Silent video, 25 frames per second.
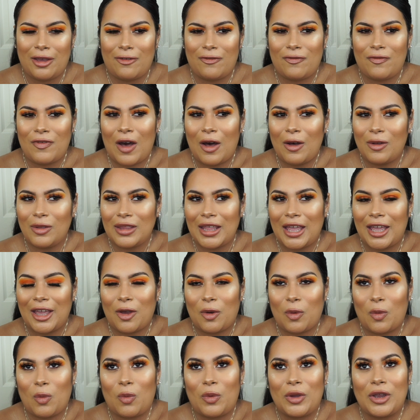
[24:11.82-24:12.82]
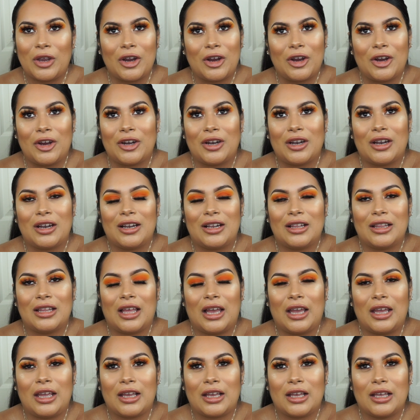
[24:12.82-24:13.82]
felt like weird,
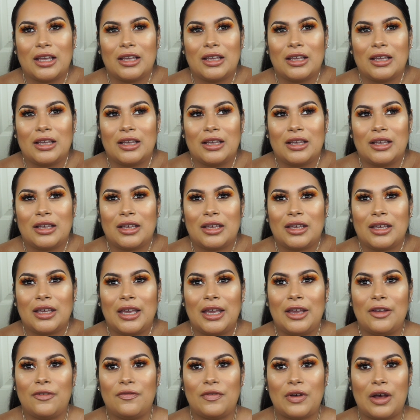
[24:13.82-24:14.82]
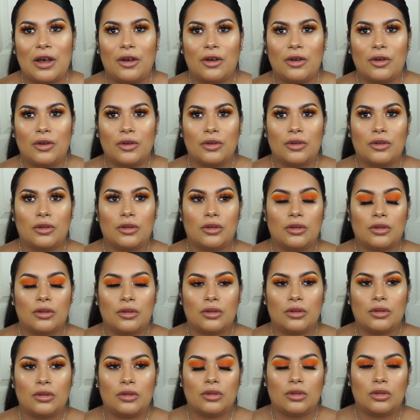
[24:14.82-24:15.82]
like it felt
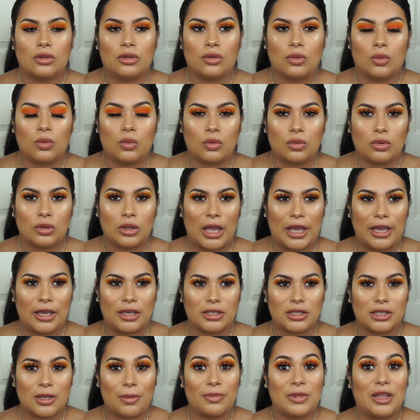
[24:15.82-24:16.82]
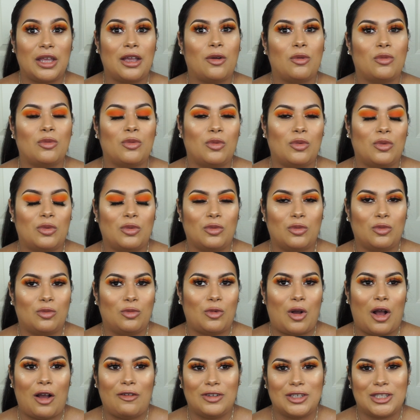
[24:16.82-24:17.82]
like something
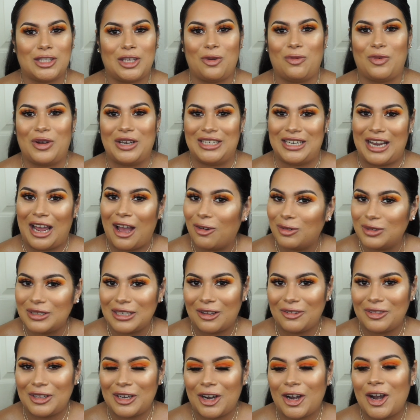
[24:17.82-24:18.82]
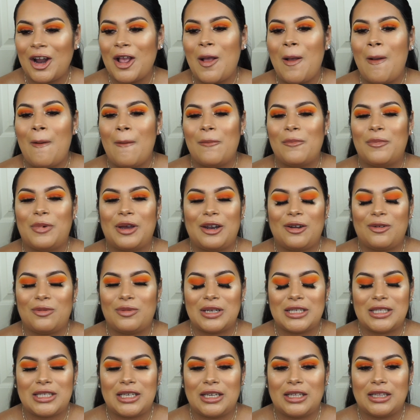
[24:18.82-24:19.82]
obviously went down there, but it
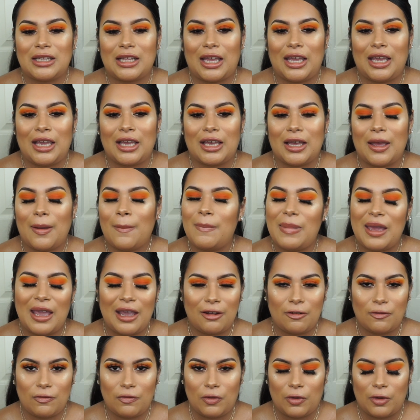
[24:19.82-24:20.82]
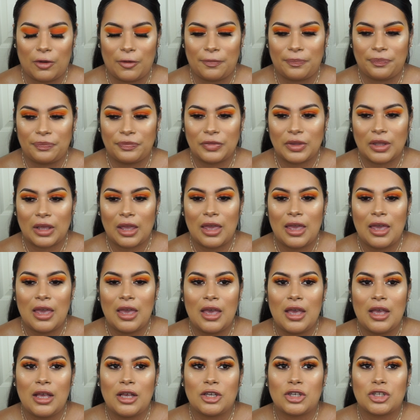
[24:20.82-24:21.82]
wasn't like painful.
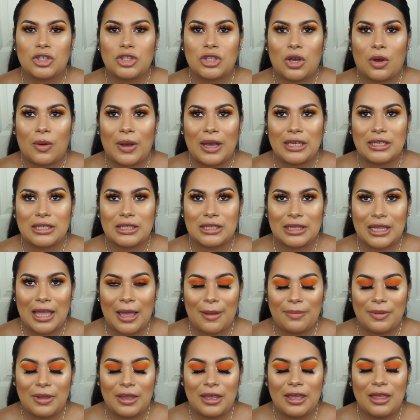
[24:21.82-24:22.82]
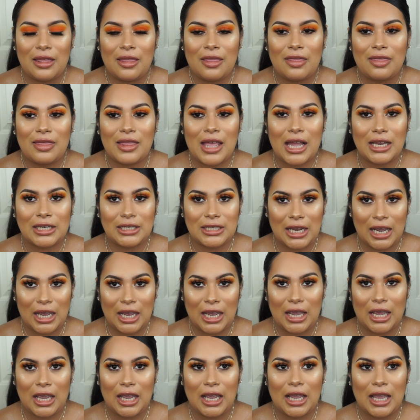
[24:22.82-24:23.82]
So I slept that
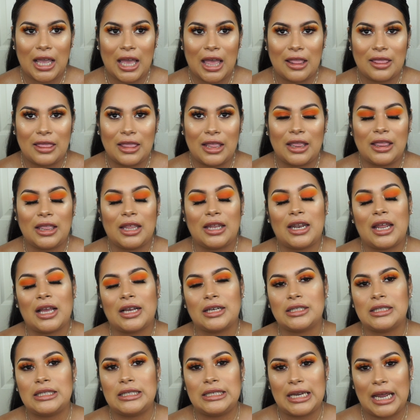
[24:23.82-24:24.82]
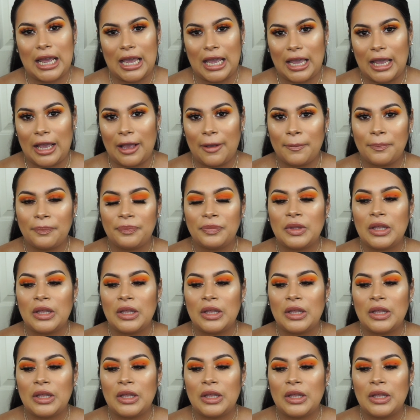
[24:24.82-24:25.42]
day, and then the next day